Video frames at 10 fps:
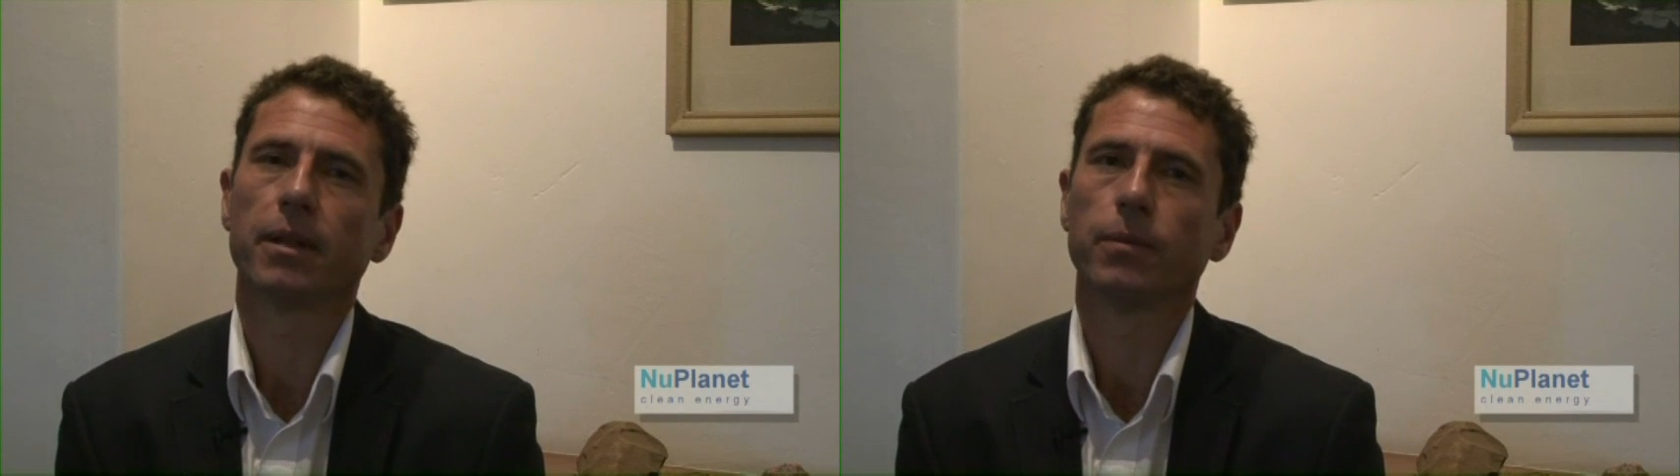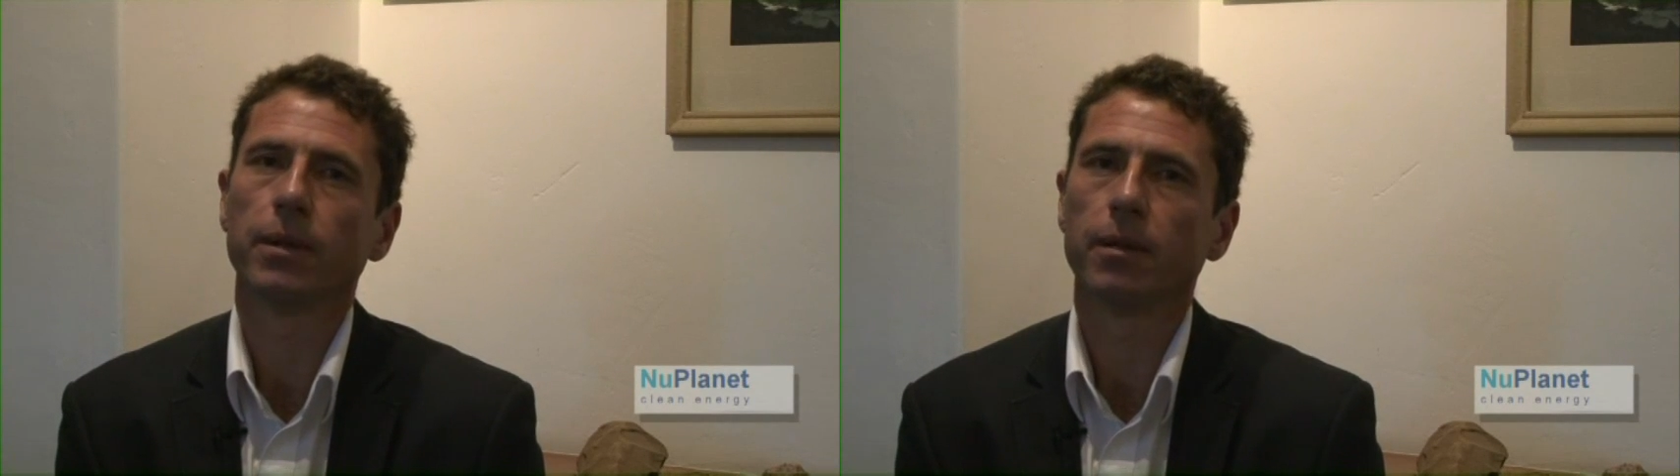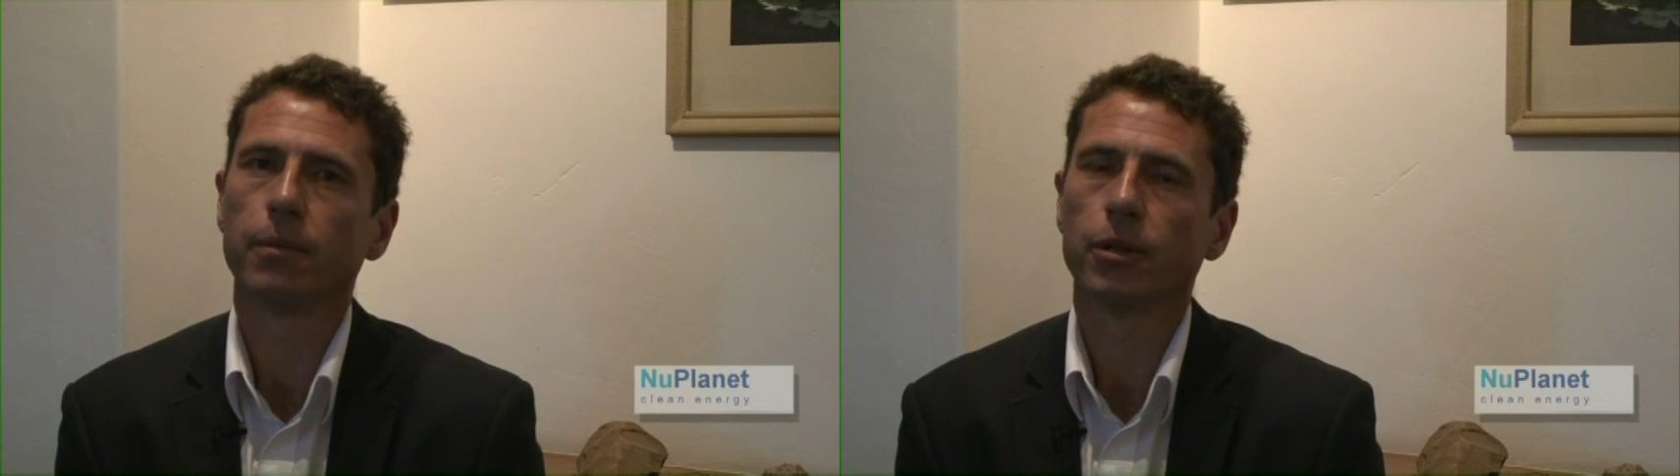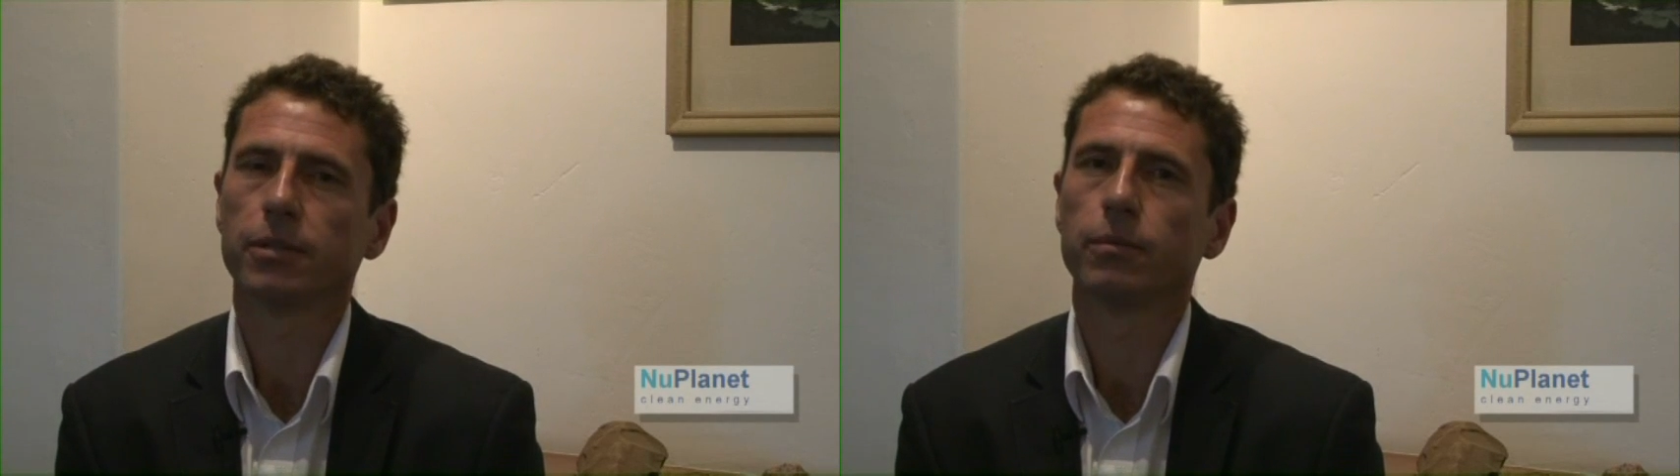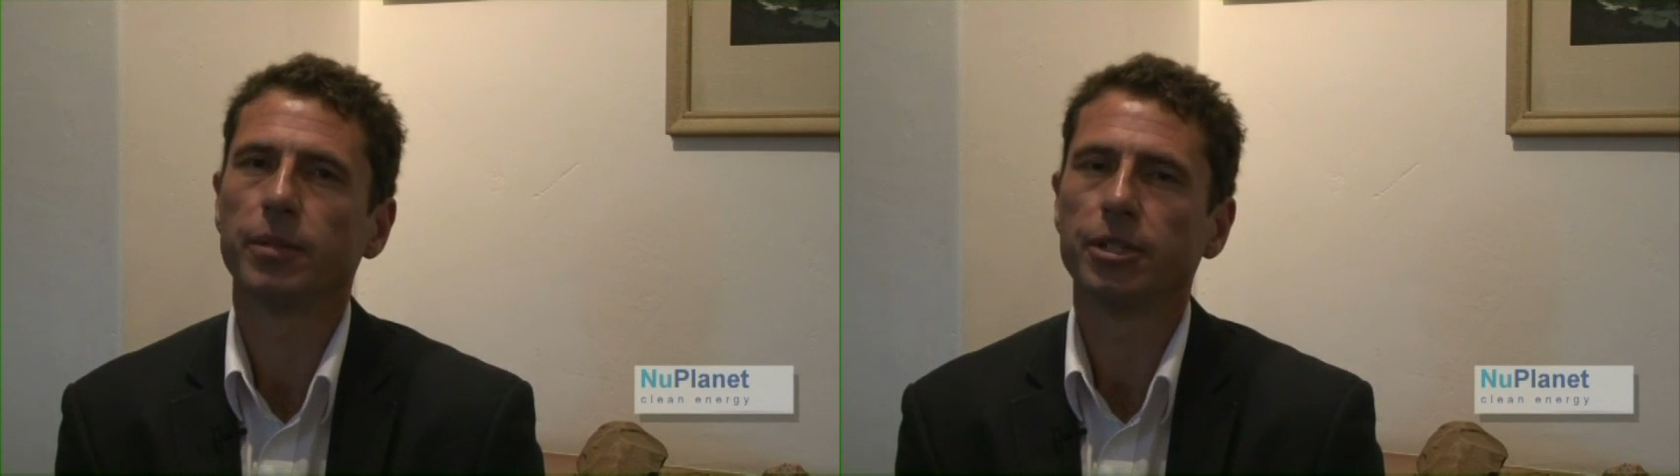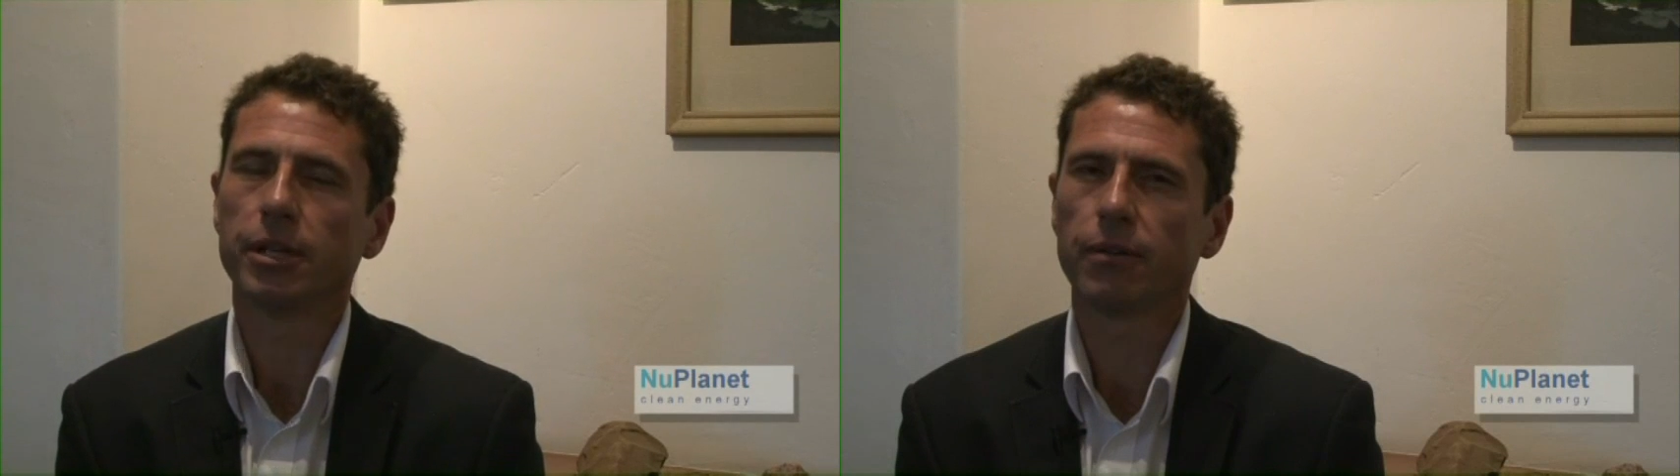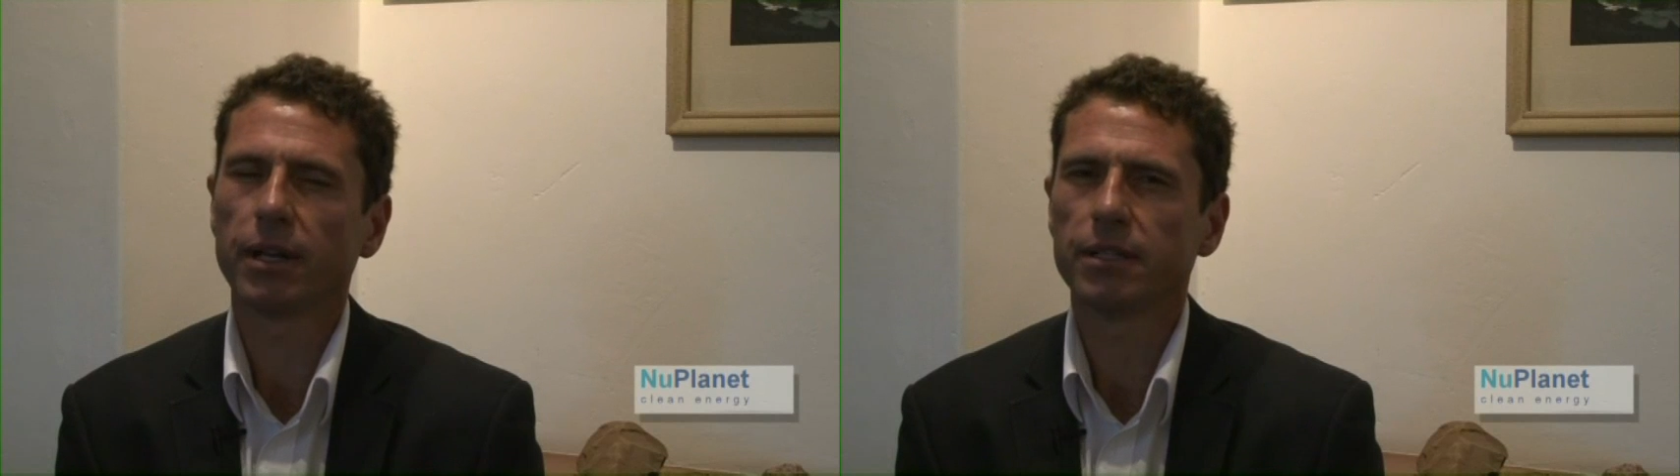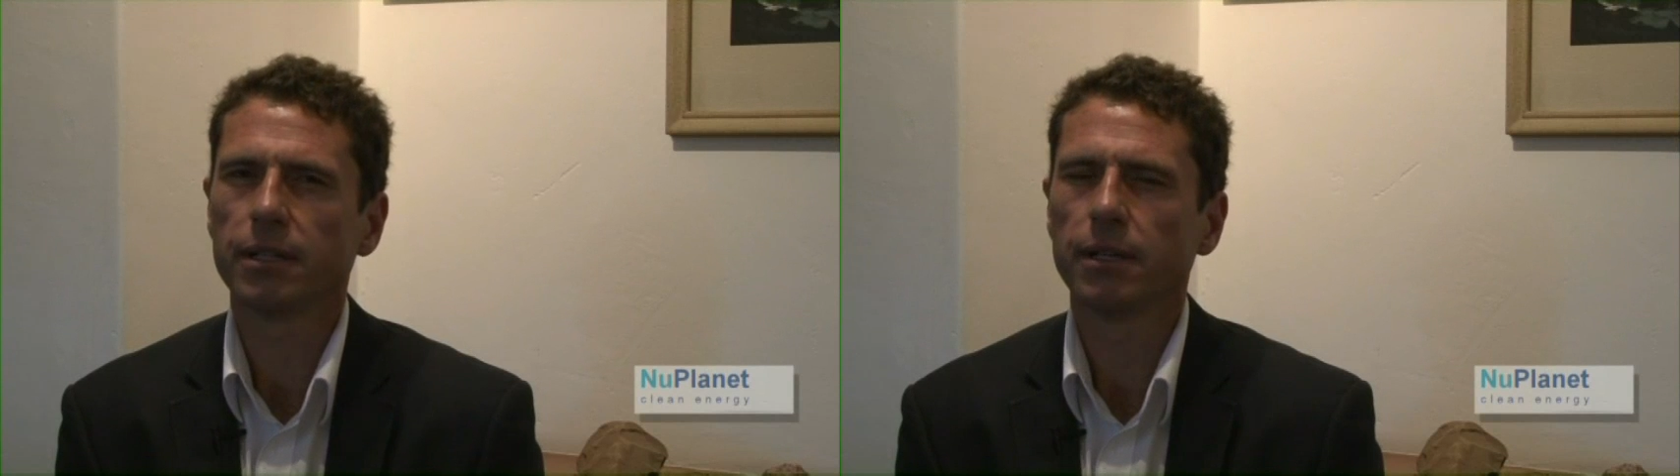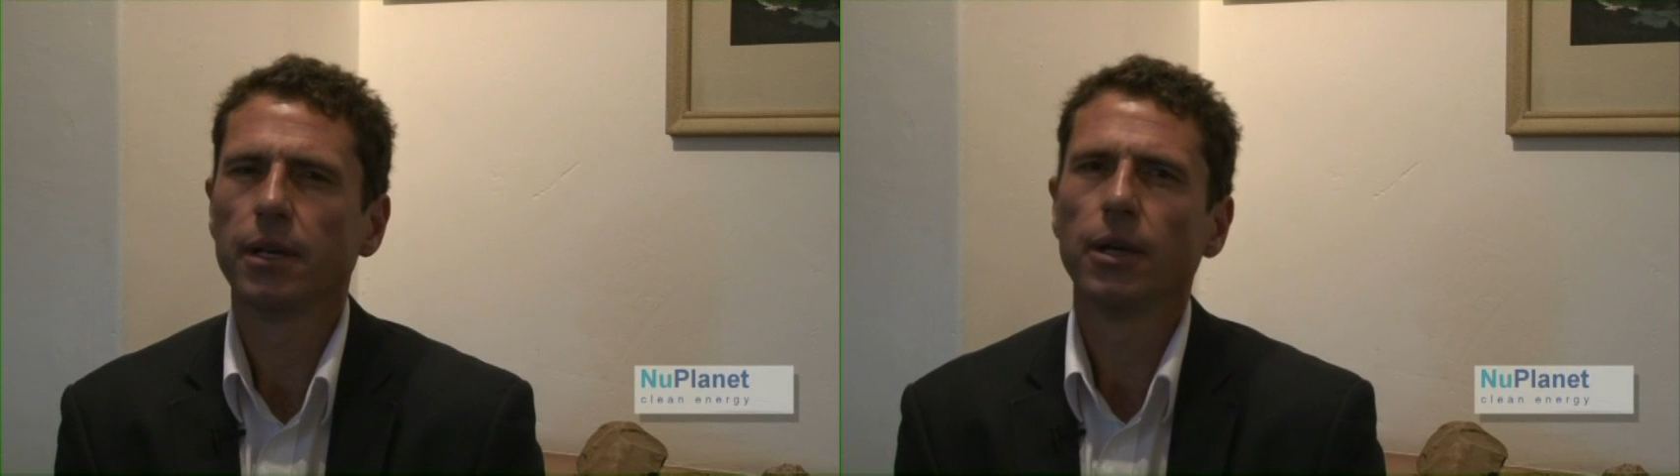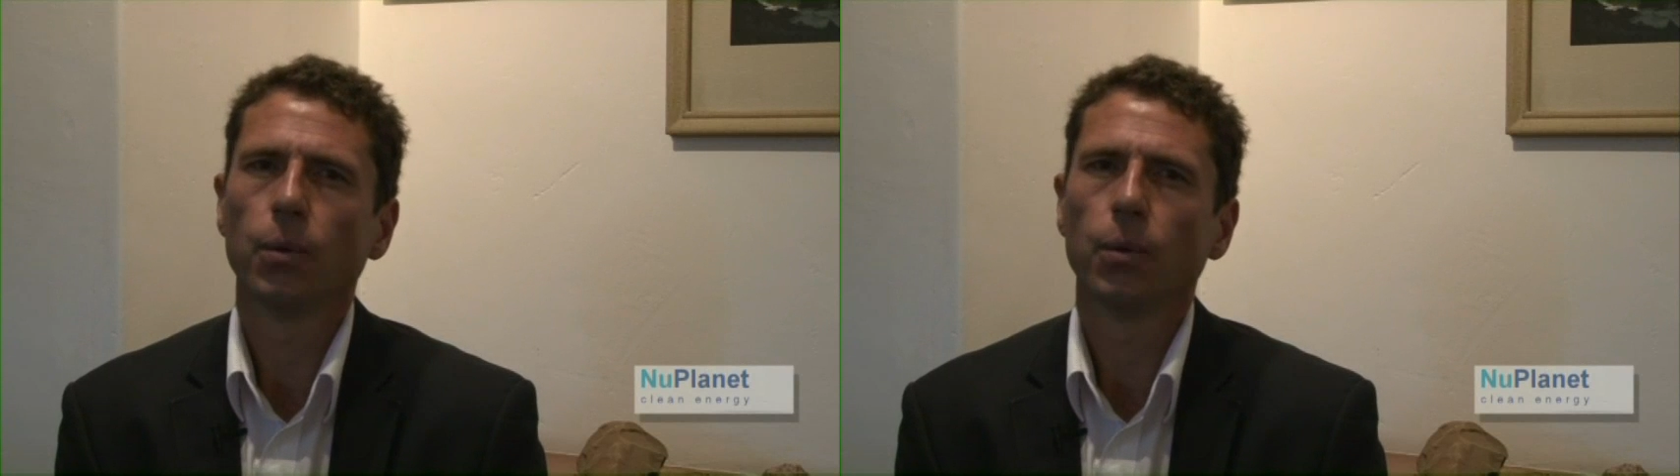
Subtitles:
that the project would be generating,